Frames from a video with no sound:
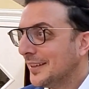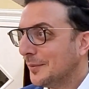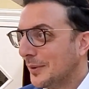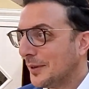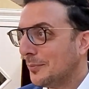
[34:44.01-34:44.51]

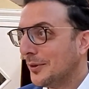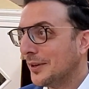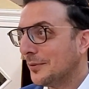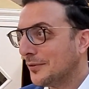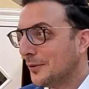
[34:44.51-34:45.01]
A better boy
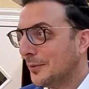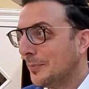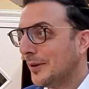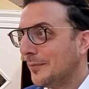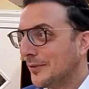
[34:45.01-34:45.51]
equals 2
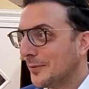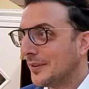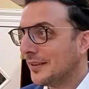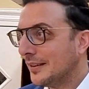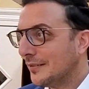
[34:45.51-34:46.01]
apartments,
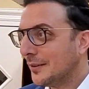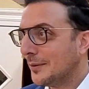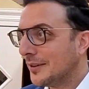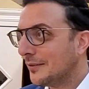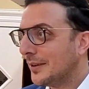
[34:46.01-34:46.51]
one to live in and
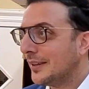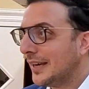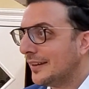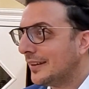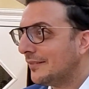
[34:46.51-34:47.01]
one to rent
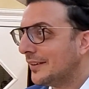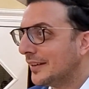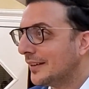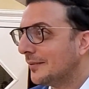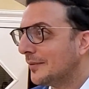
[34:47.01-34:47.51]
out, to have an
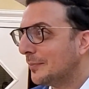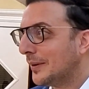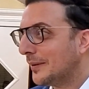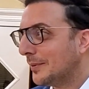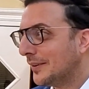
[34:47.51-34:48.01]
income, to
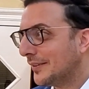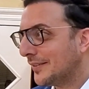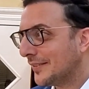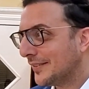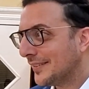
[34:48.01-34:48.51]
pay the
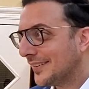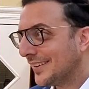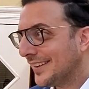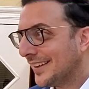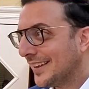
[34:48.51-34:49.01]
bills.
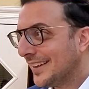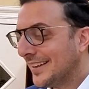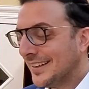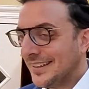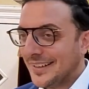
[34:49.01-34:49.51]

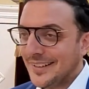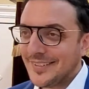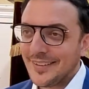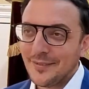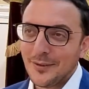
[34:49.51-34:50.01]
He
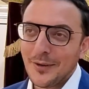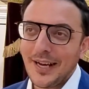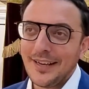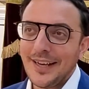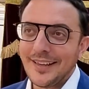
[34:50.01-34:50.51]
said, if you go
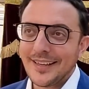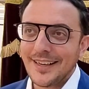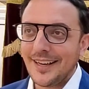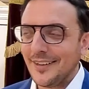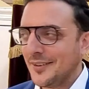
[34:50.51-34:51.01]
out now to
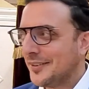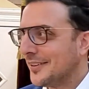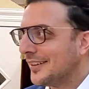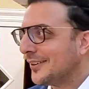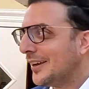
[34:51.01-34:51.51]
college,
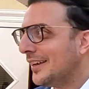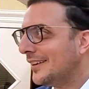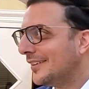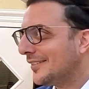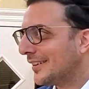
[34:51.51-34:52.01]
it'll take you 8
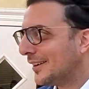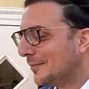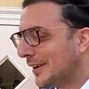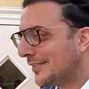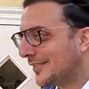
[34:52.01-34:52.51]
years to get your
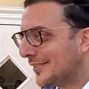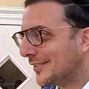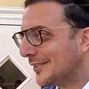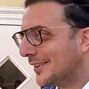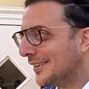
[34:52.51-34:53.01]
master's degree.